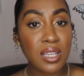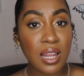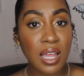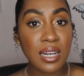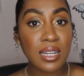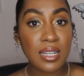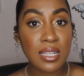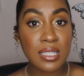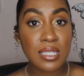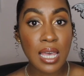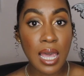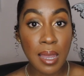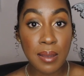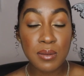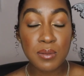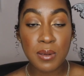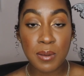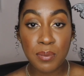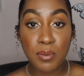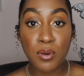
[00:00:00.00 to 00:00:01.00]
A lot of the
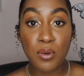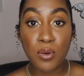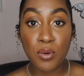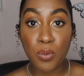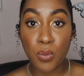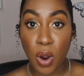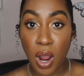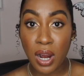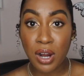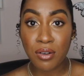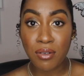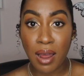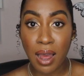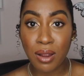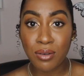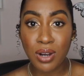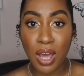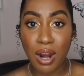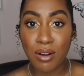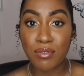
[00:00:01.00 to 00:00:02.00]
times people walk
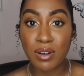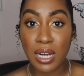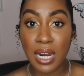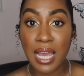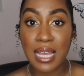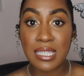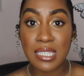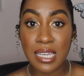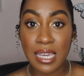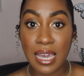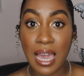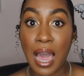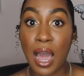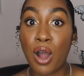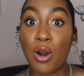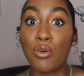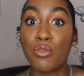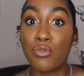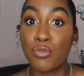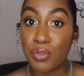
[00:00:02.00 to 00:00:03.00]
around not realizing
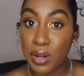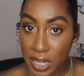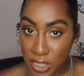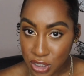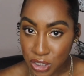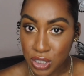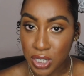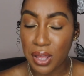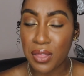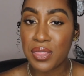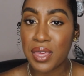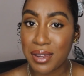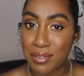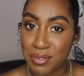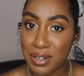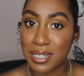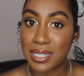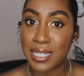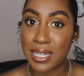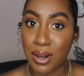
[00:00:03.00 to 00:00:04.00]
how rich they
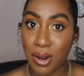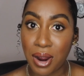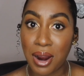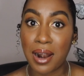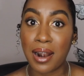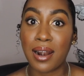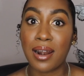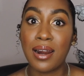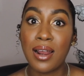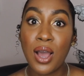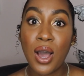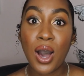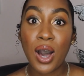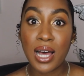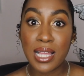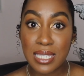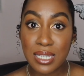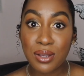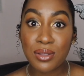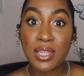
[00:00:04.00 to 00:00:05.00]
really are
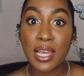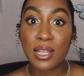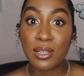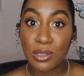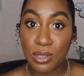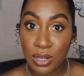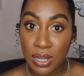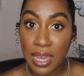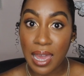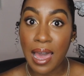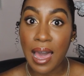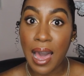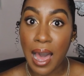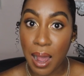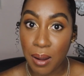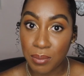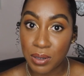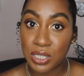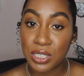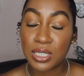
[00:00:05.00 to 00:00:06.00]
until they look at
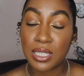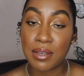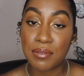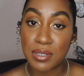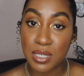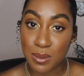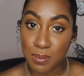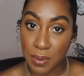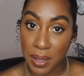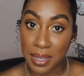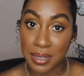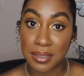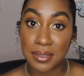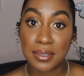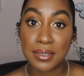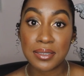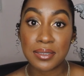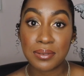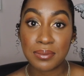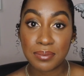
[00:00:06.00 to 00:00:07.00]
how much they've
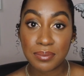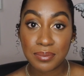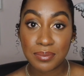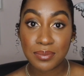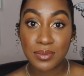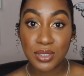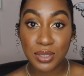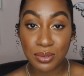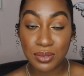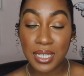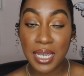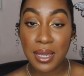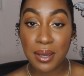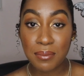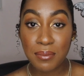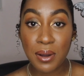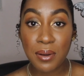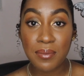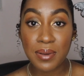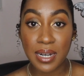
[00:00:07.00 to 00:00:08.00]
spent. So take
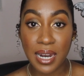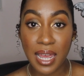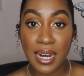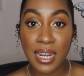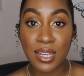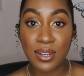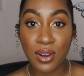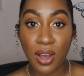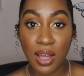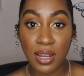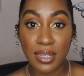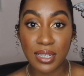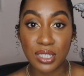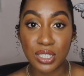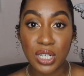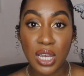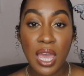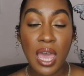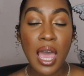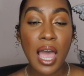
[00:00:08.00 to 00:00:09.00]
a moment and
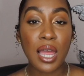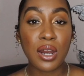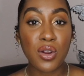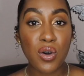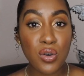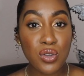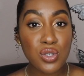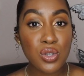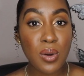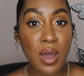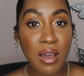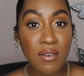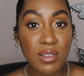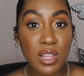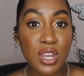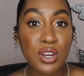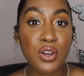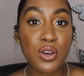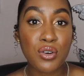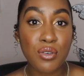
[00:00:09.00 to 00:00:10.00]
acknowledge, and also have a
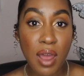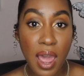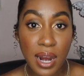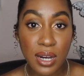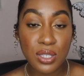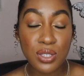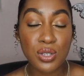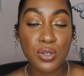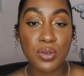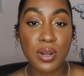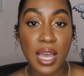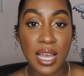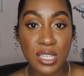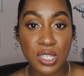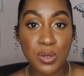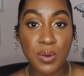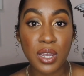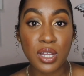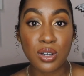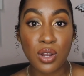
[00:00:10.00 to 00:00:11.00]
lot of gratitude
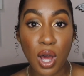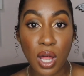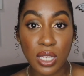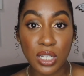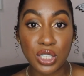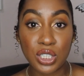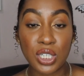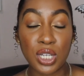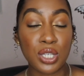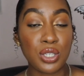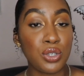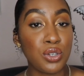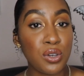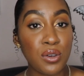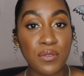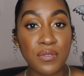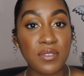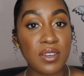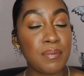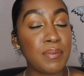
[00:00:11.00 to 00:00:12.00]
as you acknowledge that
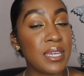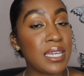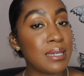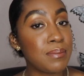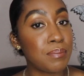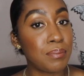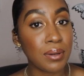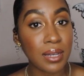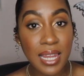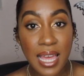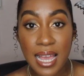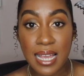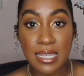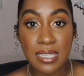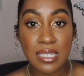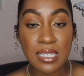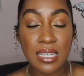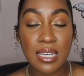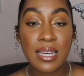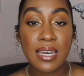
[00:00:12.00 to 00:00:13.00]
you've been
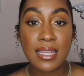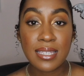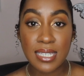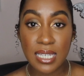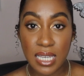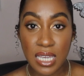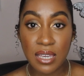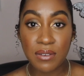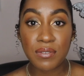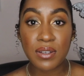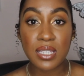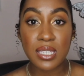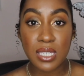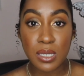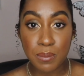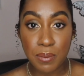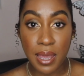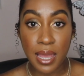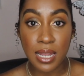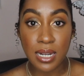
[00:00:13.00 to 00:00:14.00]
blessed to even
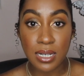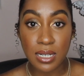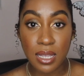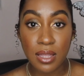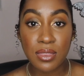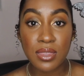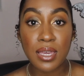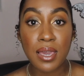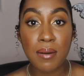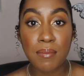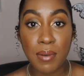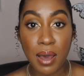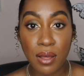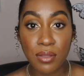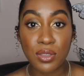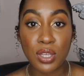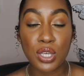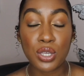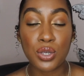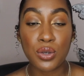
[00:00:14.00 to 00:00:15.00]
spend the
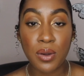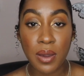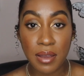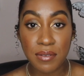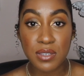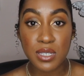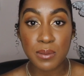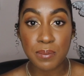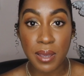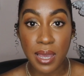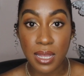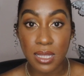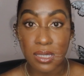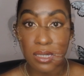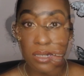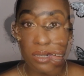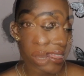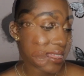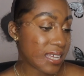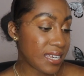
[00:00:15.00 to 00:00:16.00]
amount that you have
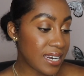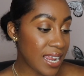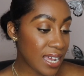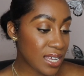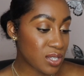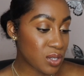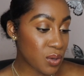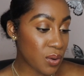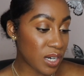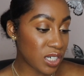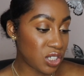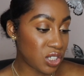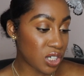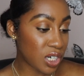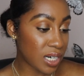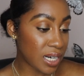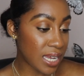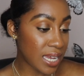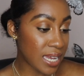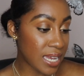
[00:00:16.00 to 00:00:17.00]
spent. The next
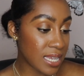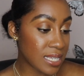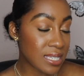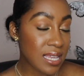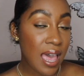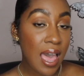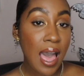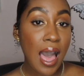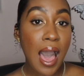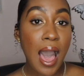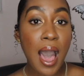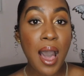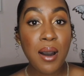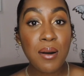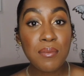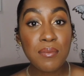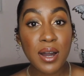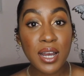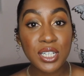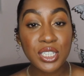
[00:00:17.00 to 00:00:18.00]
question is,
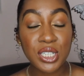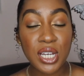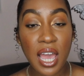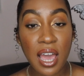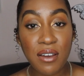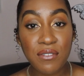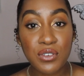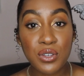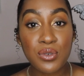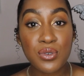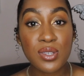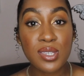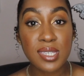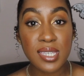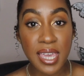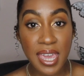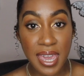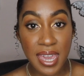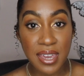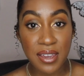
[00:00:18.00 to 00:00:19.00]
how much have you
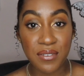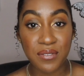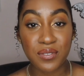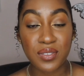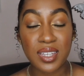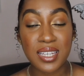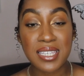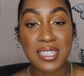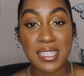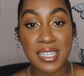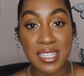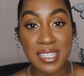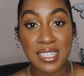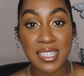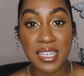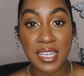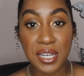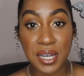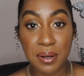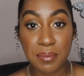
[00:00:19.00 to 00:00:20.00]
saved since
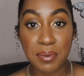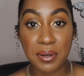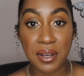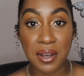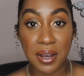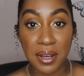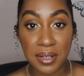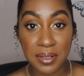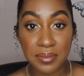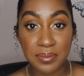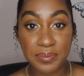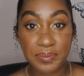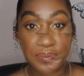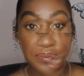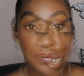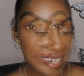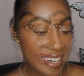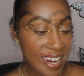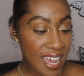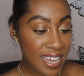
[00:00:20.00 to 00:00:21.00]
the year begun?
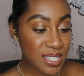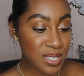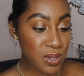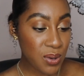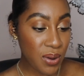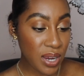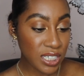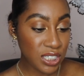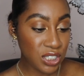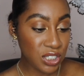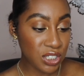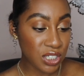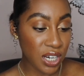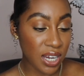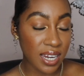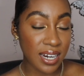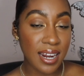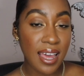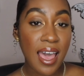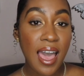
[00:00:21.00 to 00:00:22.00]
The next
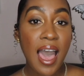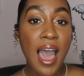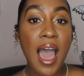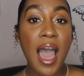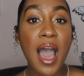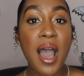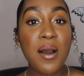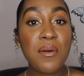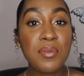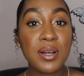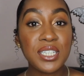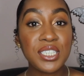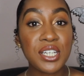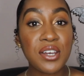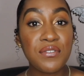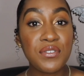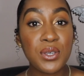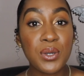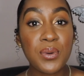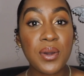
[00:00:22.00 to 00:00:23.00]
question, how much
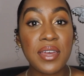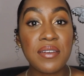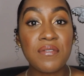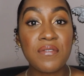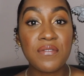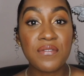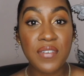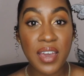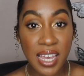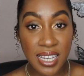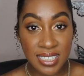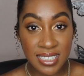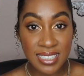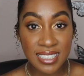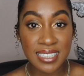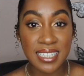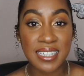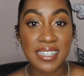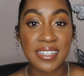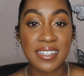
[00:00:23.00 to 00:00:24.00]
have you
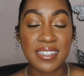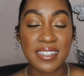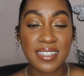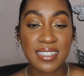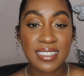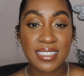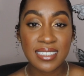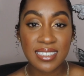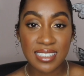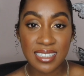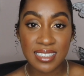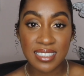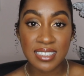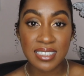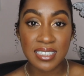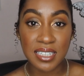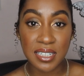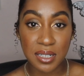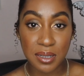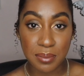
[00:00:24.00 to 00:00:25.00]
invested since
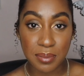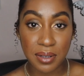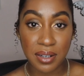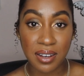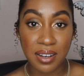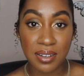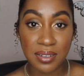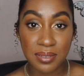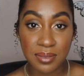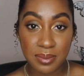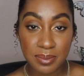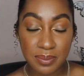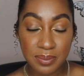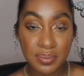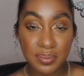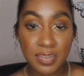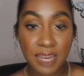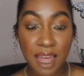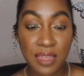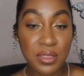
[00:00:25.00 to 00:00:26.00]
the year begun?
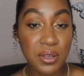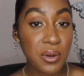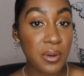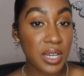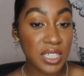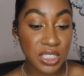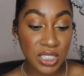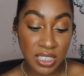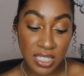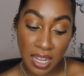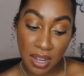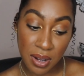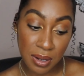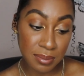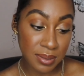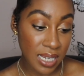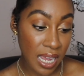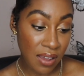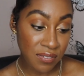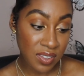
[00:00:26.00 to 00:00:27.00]
And the question that
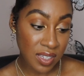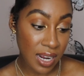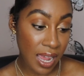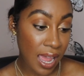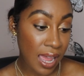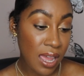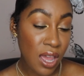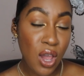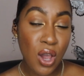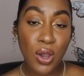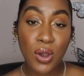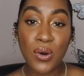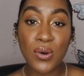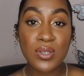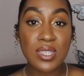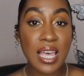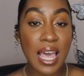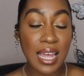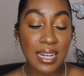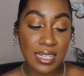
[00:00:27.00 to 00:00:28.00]
comes after that
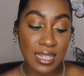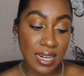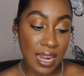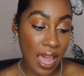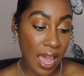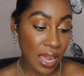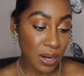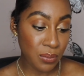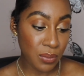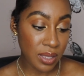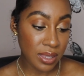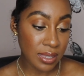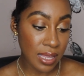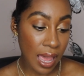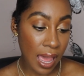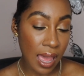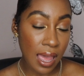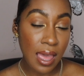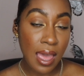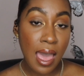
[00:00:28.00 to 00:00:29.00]
goes hand in hand with
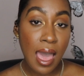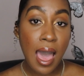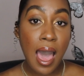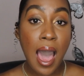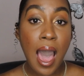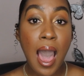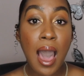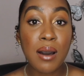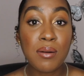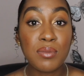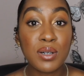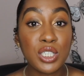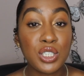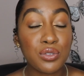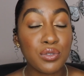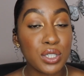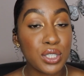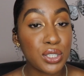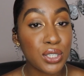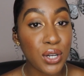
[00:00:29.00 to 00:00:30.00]
that, how
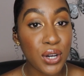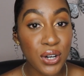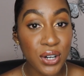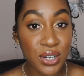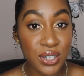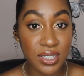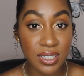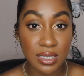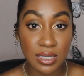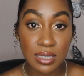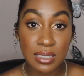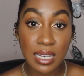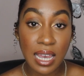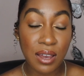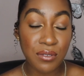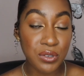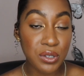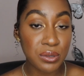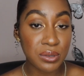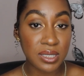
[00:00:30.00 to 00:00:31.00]
much returns
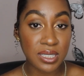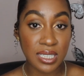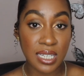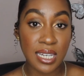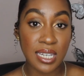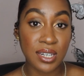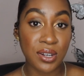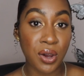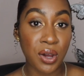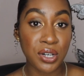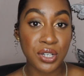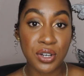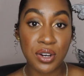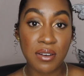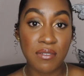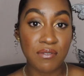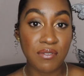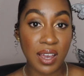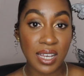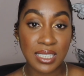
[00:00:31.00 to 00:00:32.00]
have you seen on
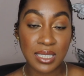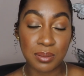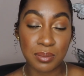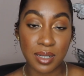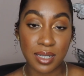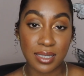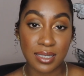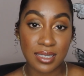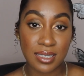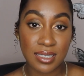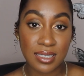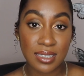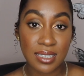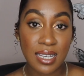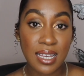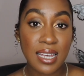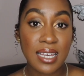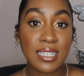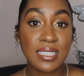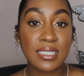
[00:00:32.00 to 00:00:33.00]
your investments
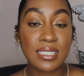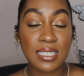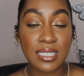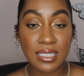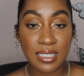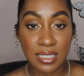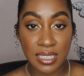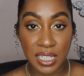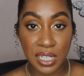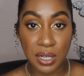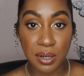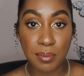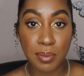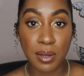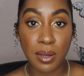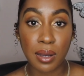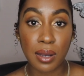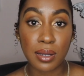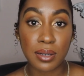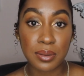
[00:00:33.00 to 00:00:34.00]
since the year
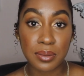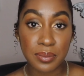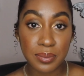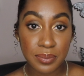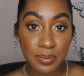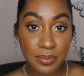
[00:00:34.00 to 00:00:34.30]
begun?